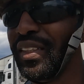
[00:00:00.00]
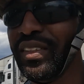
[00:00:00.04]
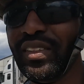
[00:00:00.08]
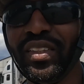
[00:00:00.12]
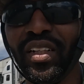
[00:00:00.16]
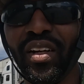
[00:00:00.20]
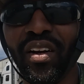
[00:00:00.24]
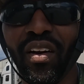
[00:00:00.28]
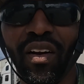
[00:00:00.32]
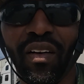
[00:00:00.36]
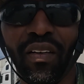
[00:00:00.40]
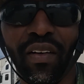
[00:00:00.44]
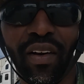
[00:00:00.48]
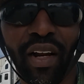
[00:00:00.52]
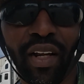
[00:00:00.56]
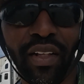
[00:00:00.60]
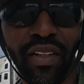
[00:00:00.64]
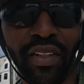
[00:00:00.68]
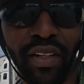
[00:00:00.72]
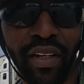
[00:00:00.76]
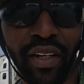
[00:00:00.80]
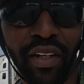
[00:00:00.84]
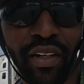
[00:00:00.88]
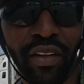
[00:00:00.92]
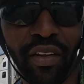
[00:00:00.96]
So I'm gonna
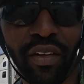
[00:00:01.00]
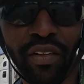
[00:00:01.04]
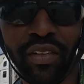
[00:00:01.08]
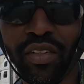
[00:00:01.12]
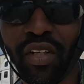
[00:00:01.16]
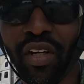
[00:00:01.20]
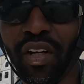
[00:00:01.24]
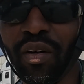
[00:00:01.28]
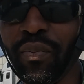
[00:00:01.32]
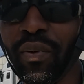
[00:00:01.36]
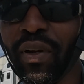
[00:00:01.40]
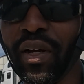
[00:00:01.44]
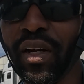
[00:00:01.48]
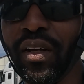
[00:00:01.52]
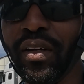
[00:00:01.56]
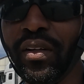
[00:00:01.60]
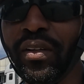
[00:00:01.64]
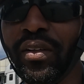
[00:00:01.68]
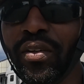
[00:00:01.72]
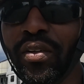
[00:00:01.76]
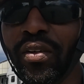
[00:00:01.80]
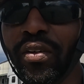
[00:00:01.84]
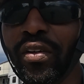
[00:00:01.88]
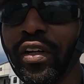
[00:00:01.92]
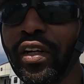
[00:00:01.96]
have to get another tarp
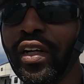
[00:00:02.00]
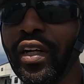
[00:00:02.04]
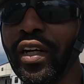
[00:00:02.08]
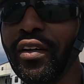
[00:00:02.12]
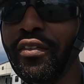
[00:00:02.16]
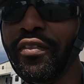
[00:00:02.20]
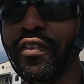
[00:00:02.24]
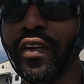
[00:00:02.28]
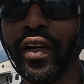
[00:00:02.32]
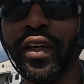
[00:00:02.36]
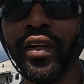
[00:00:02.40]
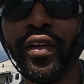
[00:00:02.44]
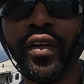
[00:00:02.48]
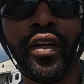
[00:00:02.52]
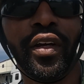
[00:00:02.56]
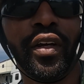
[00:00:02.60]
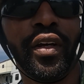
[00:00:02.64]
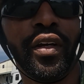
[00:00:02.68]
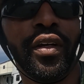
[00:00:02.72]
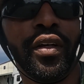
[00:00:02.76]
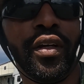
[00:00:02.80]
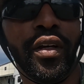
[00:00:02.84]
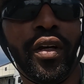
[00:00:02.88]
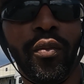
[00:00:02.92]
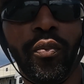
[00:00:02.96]
out, or find
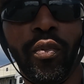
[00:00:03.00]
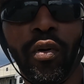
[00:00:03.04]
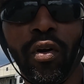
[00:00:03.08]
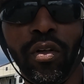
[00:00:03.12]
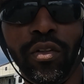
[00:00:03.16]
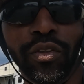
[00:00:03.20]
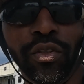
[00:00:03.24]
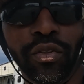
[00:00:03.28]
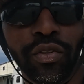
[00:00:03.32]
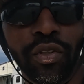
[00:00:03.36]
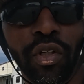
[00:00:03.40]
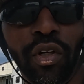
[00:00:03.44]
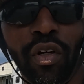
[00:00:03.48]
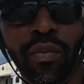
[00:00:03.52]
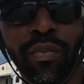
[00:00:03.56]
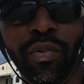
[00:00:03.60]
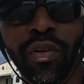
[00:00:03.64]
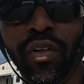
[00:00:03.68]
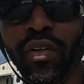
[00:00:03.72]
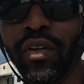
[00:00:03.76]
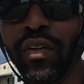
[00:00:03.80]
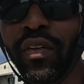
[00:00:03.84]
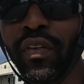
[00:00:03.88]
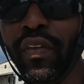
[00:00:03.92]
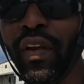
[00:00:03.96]
a partial
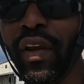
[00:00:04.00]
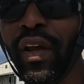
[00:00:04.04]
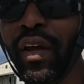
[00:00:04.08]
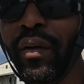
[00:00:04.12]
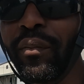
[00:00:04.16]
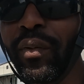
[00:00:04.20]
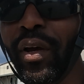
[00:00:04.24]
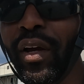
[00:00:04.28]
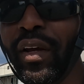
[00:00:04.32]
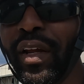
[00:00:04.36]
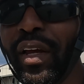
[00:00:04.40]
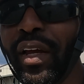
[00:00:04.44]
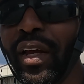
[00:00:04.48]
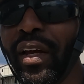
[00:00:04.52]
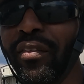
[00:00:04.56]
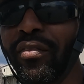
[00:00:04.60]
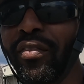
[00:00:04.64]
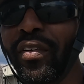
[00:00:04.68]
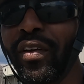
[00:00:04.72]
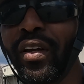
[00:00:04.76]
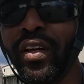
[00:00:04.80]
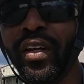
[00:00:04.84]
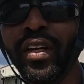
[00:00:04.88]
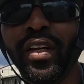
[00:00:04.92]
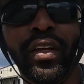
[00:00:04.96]
tarp that I might
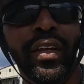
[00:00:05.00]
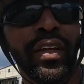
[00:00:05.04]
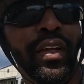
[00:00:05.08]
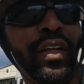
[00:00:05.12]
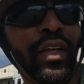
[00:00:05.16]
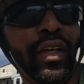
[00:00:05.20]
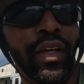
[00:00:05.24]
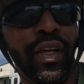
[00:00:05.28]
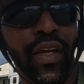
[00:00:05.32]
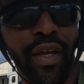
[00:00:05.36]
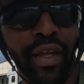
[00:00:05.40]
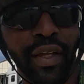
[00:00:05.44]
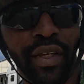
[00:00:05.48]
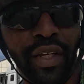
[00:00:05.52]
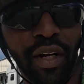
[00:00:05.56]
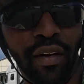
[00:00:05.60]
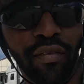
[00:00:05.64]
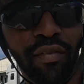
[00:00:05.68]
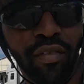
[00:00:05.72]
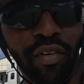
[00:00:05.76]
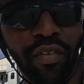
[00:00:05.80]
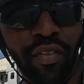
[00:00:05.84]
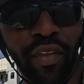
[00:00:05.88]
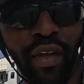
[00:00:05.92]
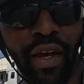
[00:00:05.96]
have and
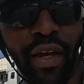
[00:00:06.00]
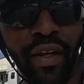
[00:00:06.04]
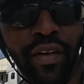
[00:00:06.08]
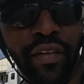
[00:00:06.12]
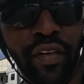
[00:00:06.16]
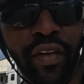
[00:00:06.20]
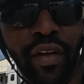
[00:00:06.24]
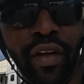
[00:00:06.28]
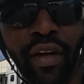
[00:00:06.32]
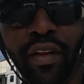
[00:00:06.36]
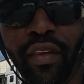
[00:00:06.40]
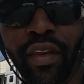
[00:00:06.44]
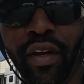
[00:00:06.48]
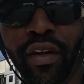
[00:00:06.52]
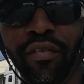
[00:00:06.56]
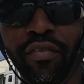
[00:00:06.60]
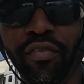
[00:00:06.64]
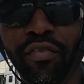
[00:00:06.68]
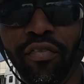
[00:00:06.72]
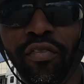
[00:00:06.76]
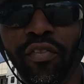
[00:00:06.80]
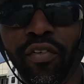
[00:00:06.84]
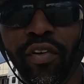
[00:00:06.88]
cover that that